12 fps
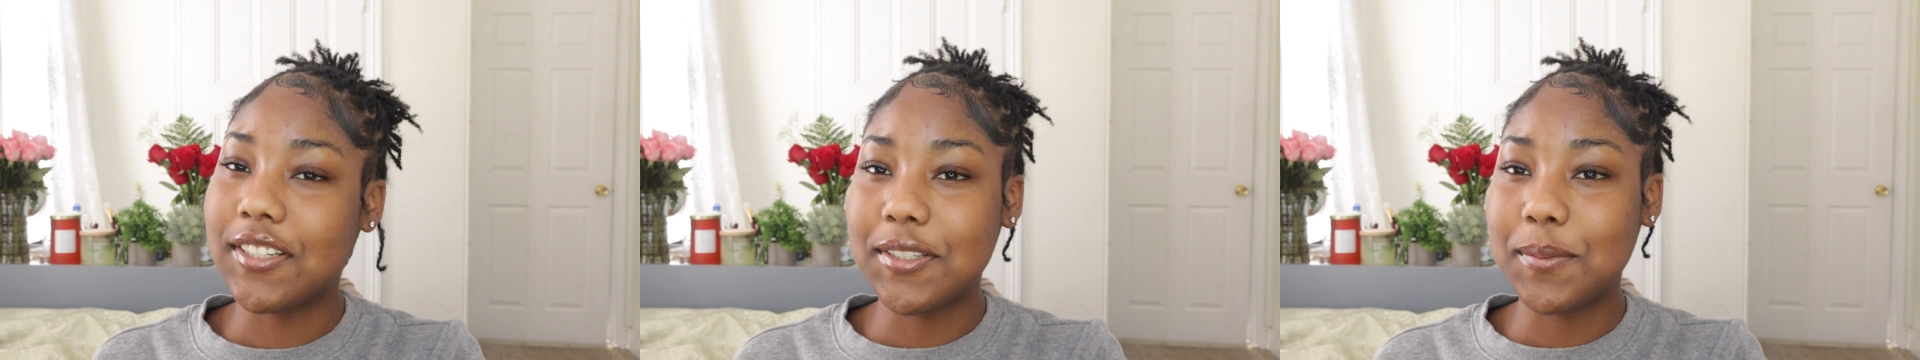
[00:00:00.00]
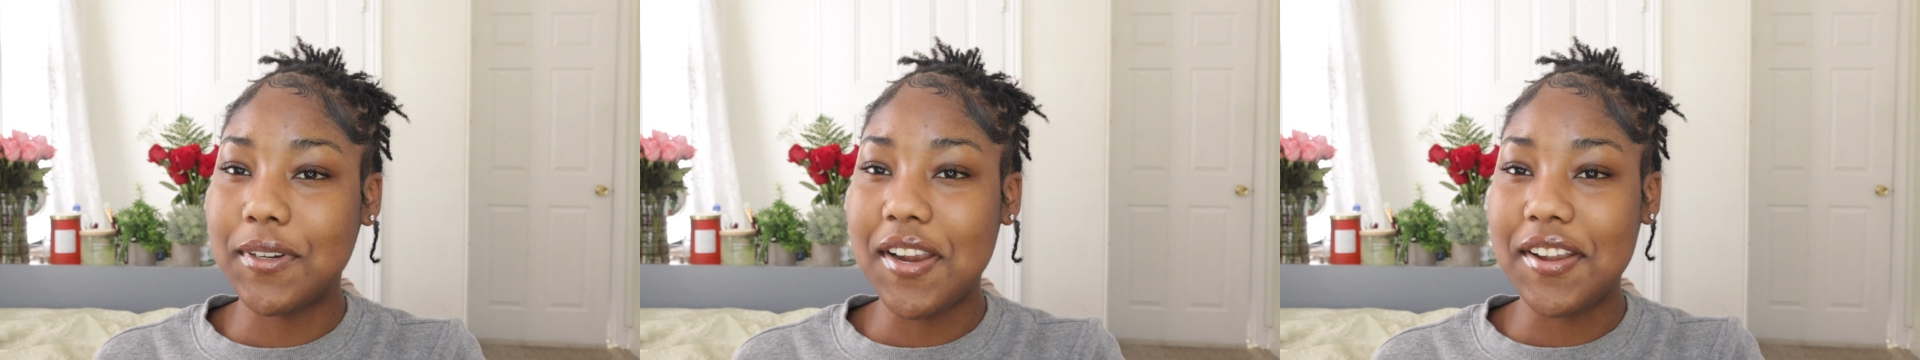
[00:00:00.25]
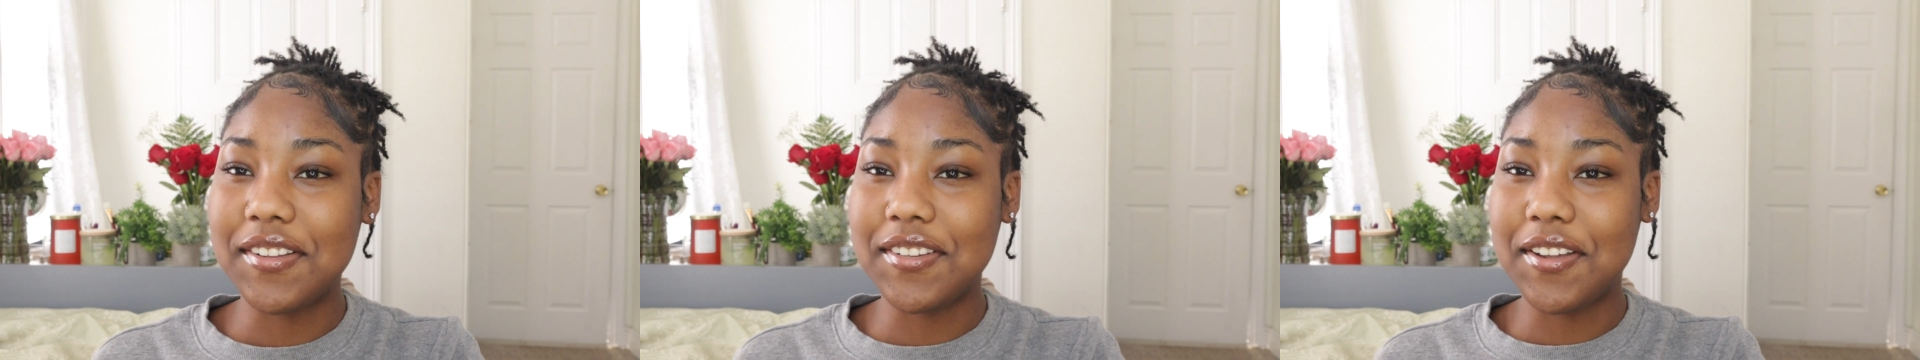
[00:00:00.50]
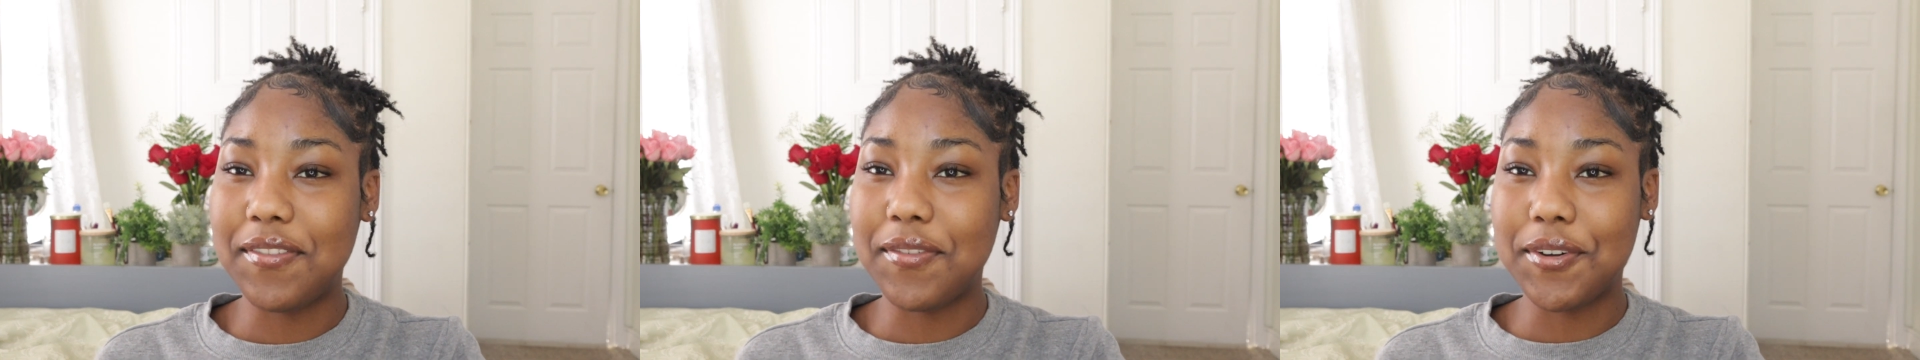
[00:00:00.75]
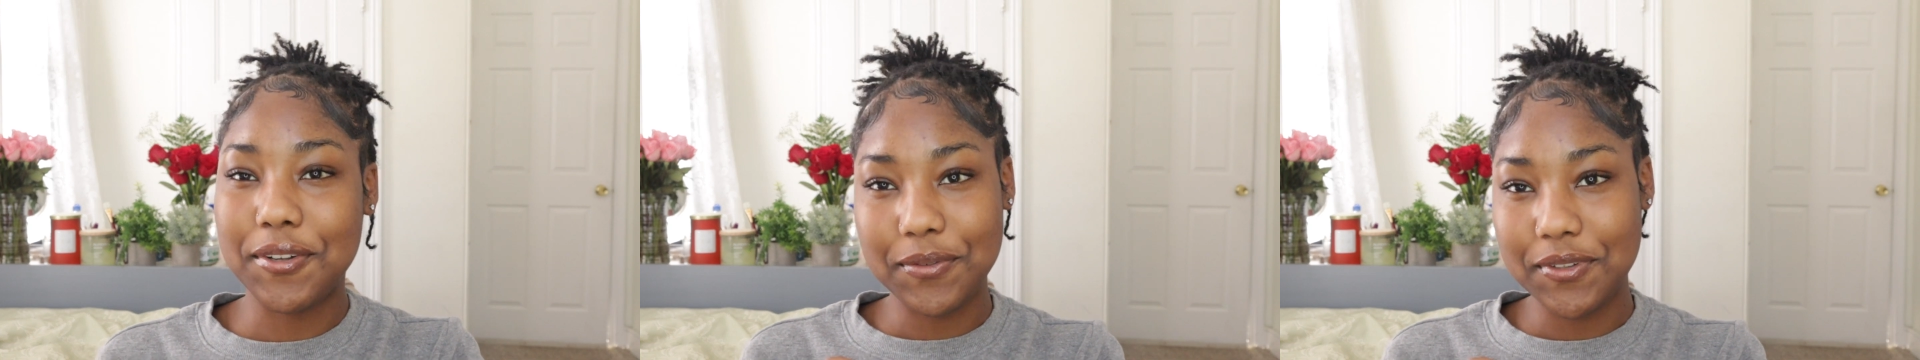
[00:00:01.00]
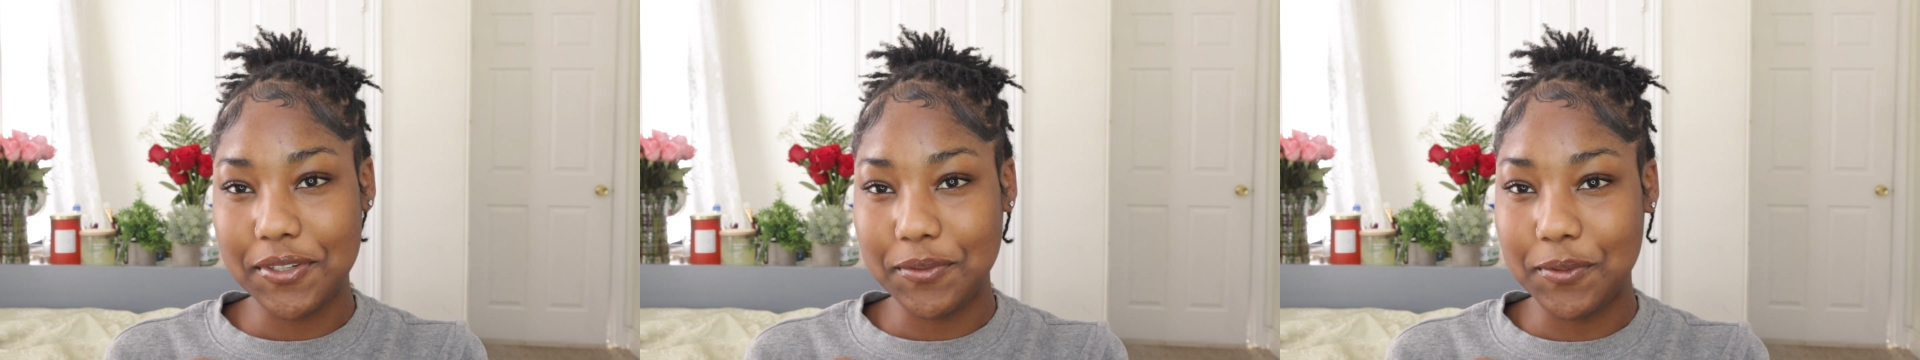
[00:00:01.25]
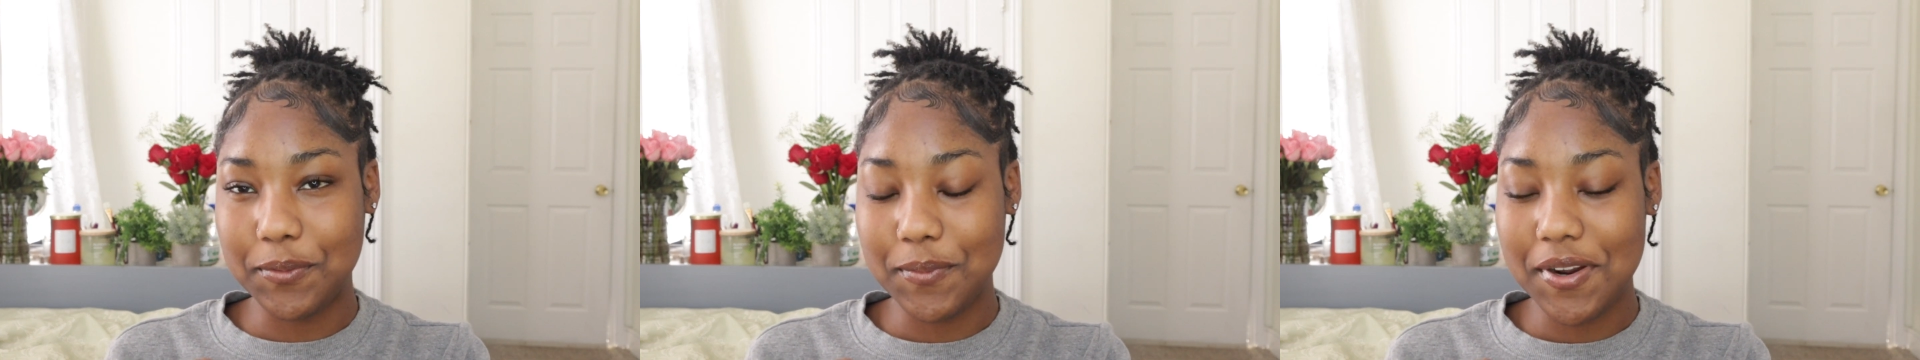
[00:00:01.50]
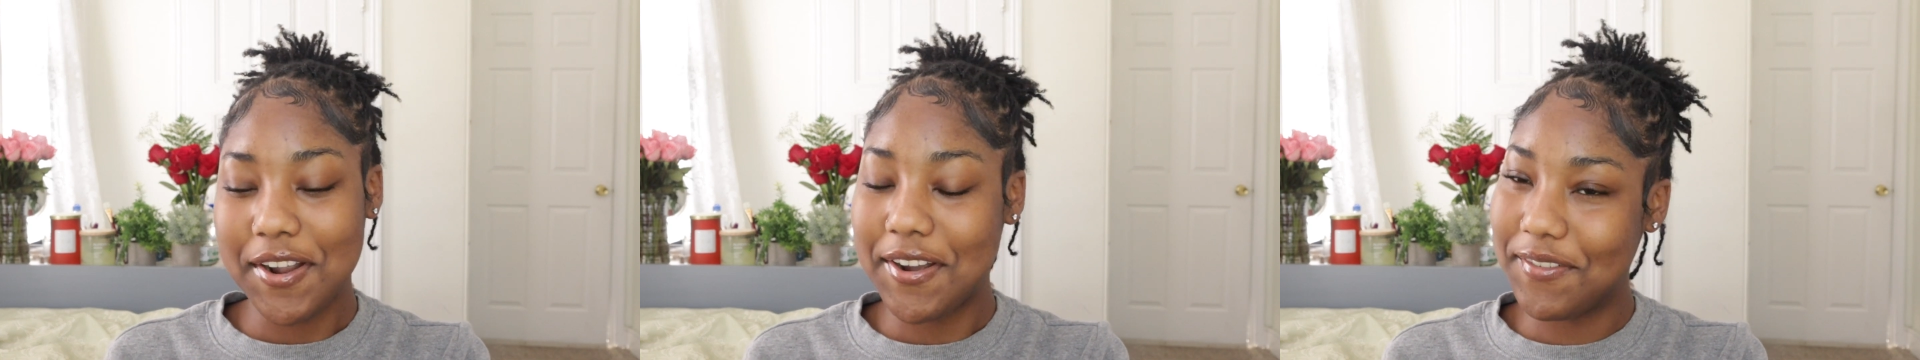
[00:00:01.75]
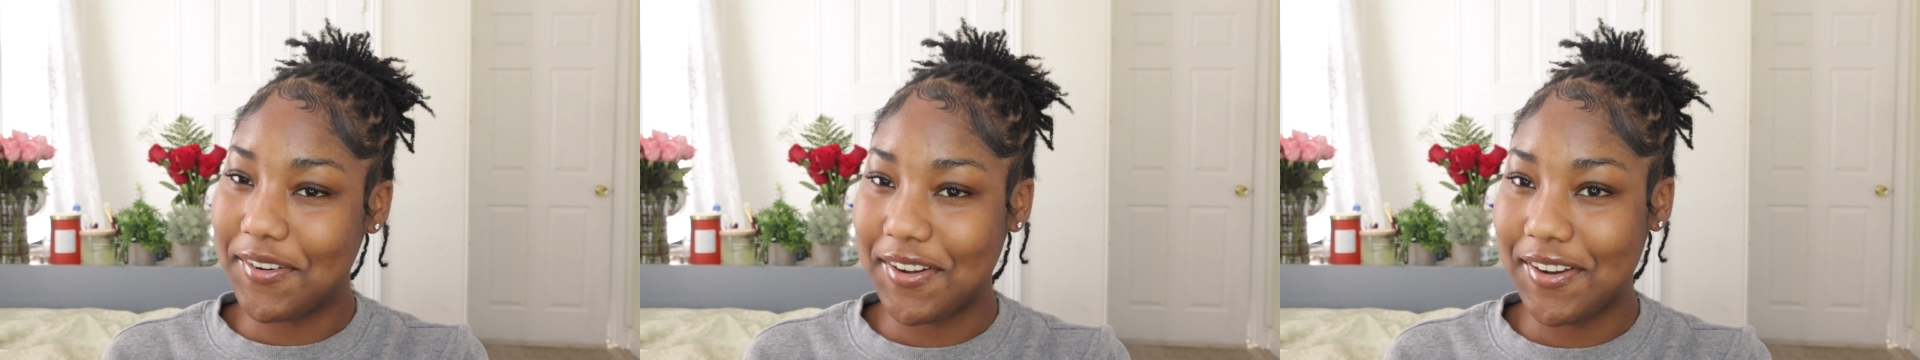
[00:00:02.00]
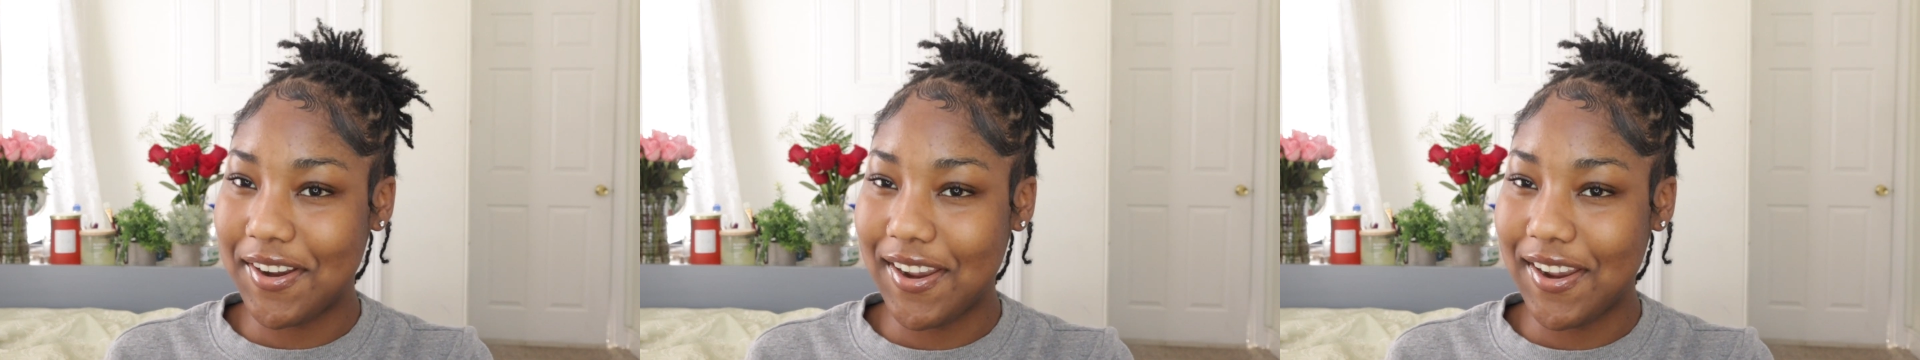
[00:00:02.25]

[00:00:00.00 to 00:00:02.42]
experience of a hotel room covered